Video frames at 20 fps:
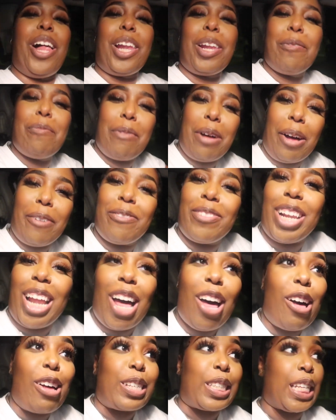all of my
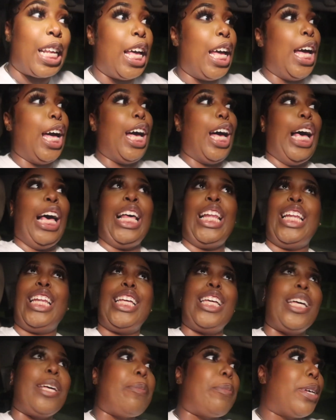vlogs a
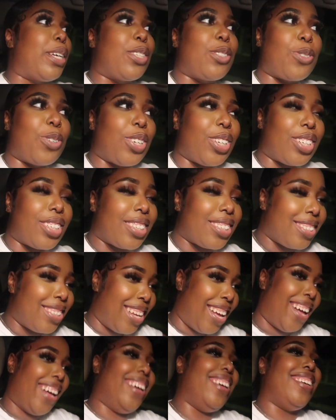little bit drunk.
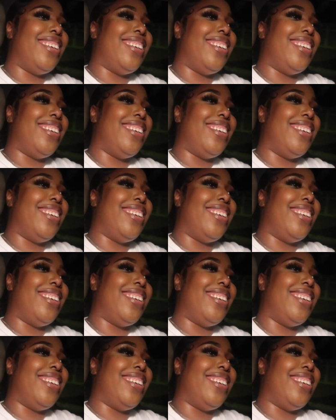No.